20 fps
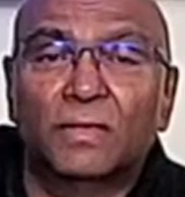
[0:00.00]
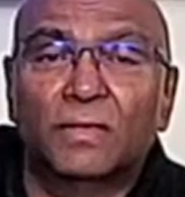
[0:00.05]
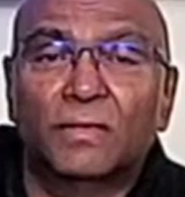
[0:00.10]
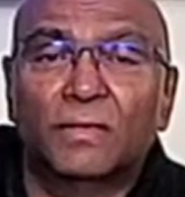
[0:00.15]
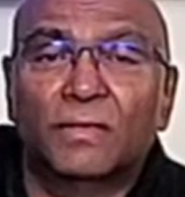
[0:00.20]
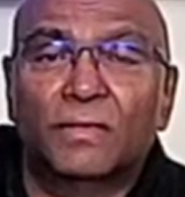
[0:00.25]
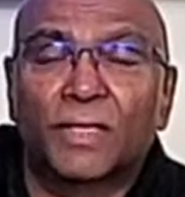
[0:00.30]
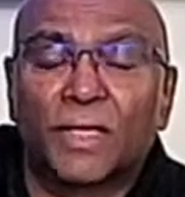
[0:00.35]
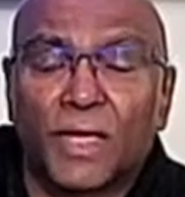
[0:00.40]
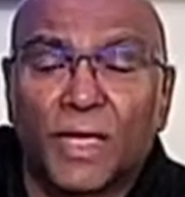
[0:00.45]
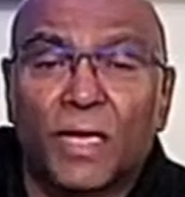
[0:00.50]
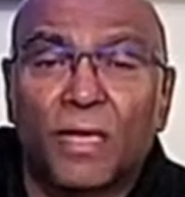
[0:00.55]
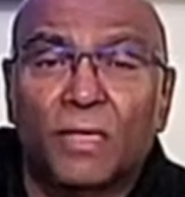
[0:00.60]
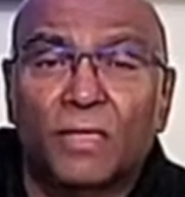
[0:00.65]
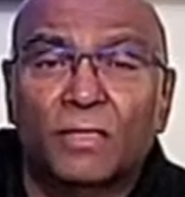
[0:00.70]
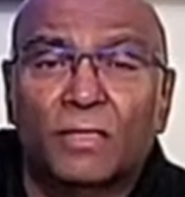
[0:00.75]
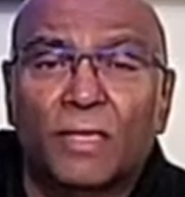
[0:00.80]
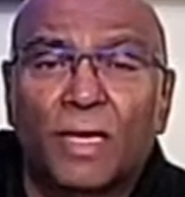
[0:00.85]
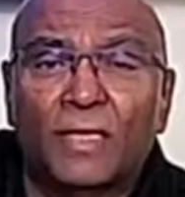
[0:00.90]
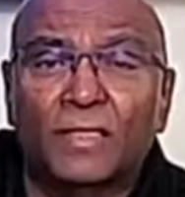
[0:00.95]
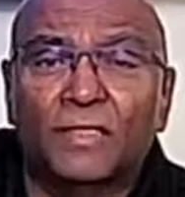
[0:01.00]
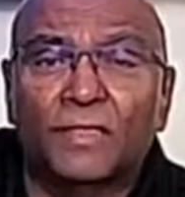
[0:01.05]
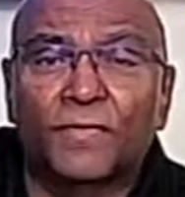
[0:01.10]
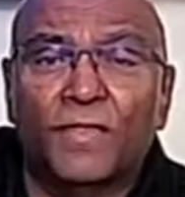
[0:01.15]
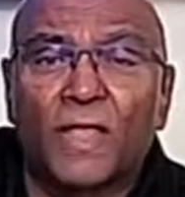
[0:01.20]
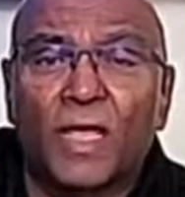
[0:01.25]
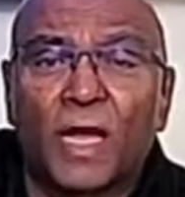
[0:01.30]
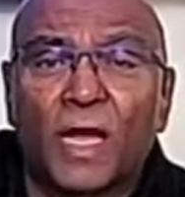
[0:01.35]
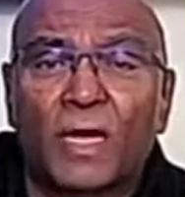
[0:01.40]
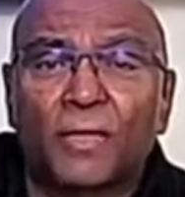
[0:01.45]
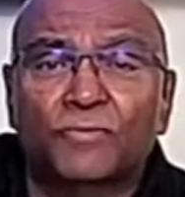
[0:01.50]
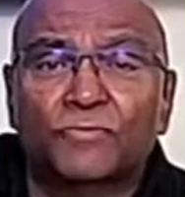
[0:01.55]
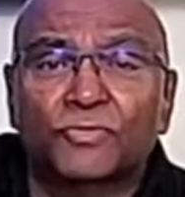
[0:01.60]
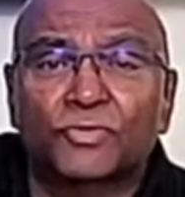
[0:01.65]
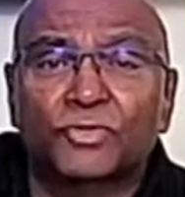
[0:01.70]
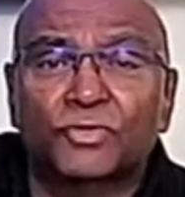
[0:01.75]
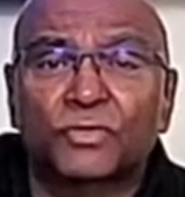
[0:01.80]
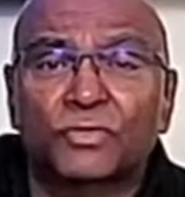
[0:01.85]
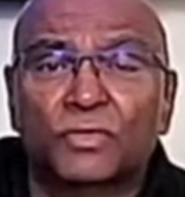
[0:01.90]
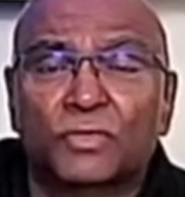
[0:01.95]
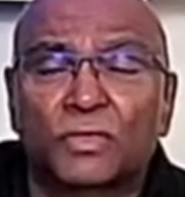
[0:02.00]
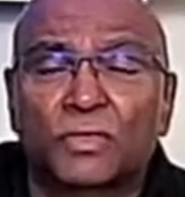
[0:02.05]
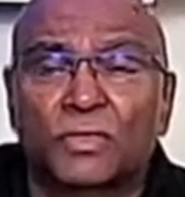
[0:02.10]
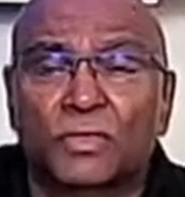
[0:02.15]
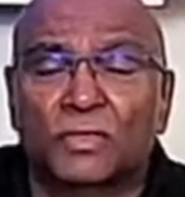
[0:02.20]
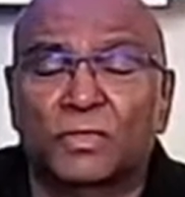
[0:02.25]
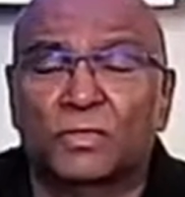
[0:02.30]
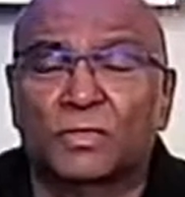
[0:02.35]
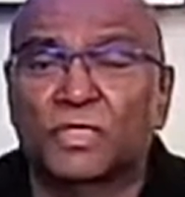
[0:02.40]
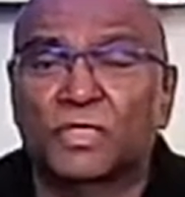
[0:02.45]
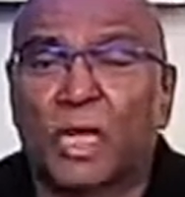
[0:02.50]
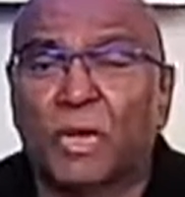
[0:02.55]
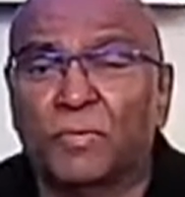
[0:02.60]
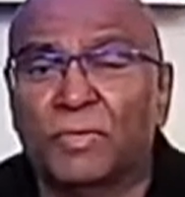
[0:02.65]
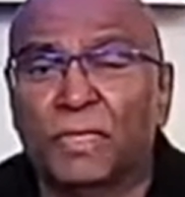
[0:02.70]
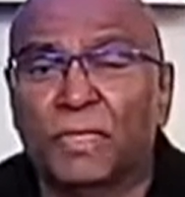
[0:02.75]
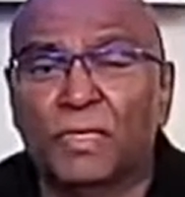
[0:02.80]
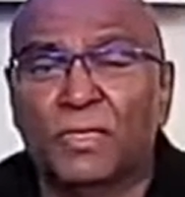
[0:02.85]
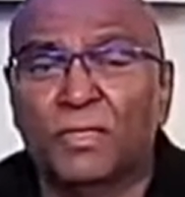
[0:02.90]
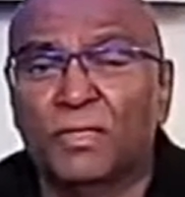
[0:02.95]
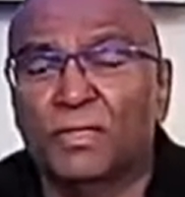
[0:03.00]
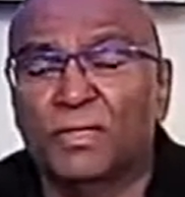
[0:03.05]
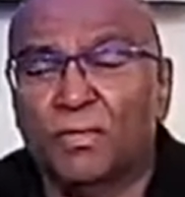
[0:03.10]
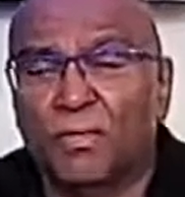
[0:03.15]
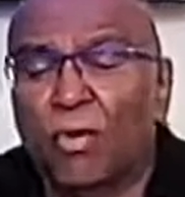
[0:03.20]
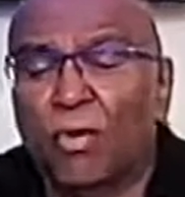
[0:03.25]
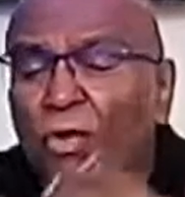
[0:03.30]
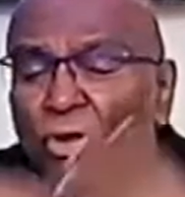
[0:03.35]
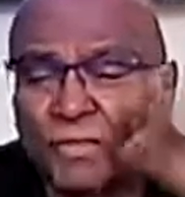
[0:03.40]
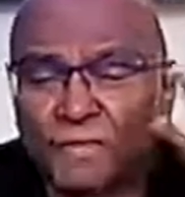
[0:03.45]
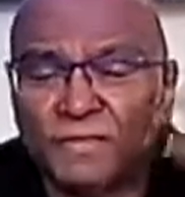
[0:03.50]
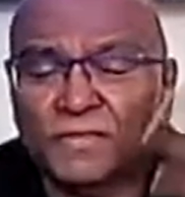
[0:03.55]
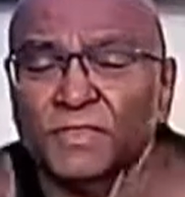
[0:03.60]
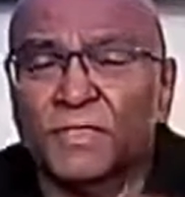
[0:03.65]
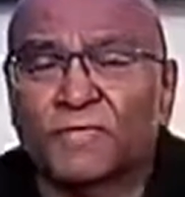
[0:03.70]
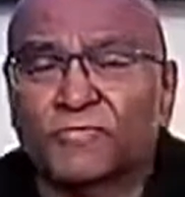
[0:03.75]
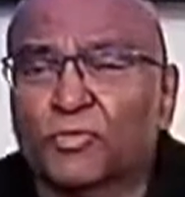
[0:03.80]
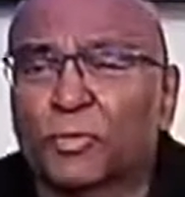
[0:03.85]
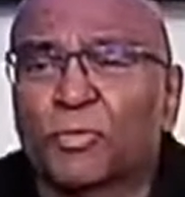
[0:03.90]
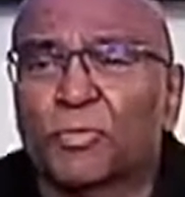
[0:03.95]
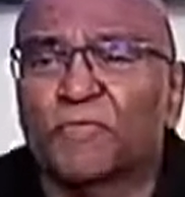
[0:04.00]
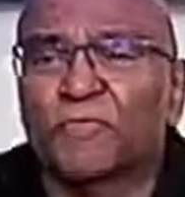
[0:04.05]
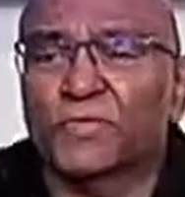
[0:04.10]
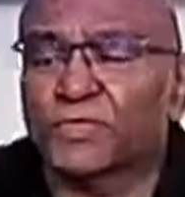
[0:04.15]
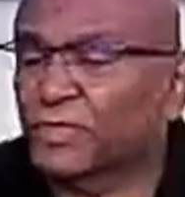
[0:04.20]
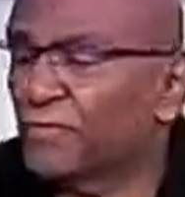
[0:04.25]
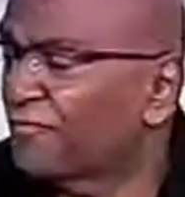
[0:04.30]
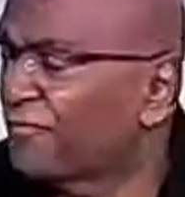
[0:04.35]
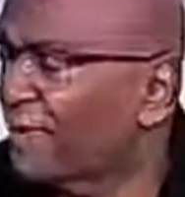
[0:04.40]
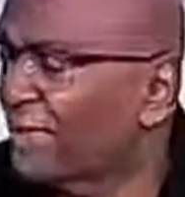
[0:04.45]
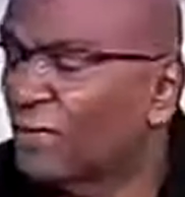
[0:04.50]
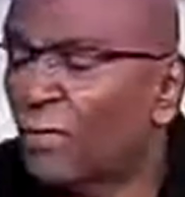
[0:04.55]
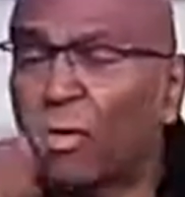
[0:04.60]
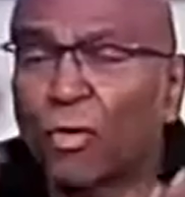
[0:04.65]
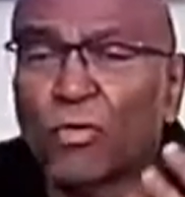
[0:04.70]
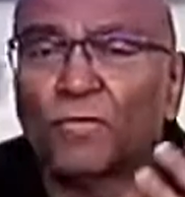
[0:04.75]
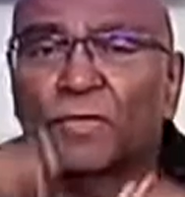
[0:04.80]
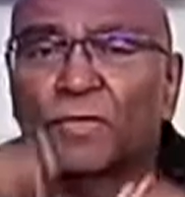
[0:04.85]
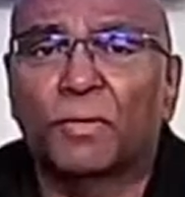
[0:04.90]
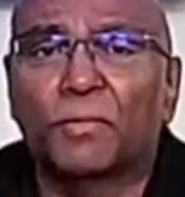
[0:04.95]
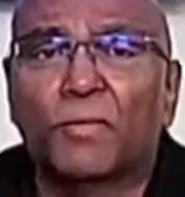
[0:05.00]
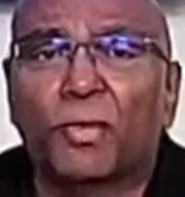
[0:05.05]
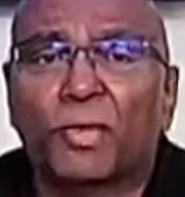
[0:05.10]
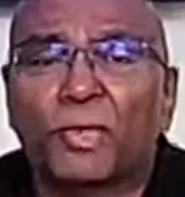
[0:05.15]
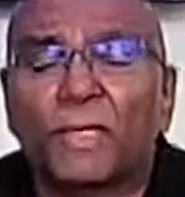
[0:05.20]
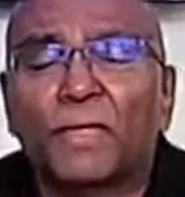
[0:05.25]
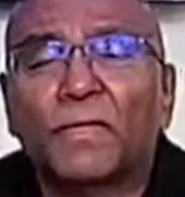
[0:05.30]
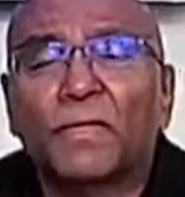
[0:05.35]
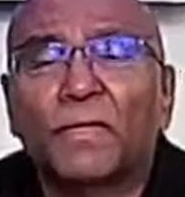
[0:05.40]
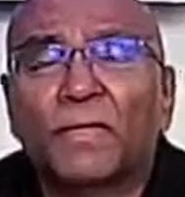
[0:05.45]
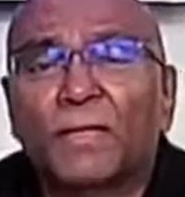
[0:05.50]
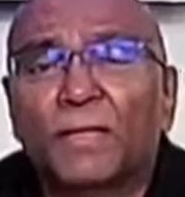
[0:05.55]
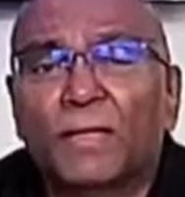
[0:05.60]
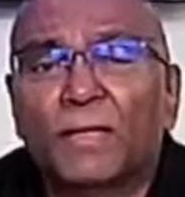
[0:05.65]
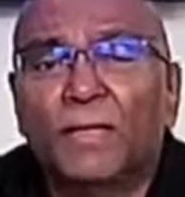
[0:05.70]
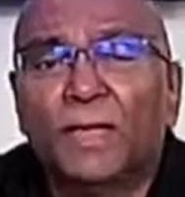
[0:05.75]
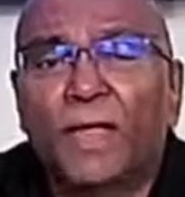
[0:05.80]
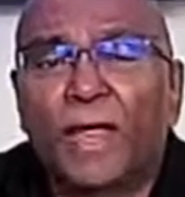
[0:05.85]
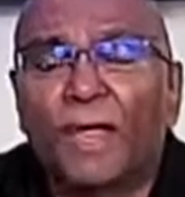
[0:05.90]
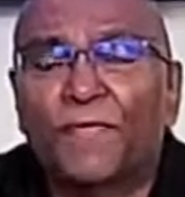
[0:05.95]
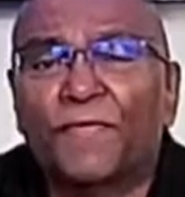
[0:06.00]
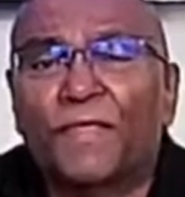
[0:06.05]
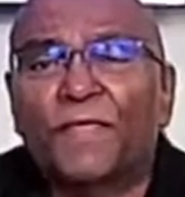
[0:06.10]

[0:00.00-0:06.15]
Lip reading: here under the arms, tummy, all of us have superficial fat all over the body. And then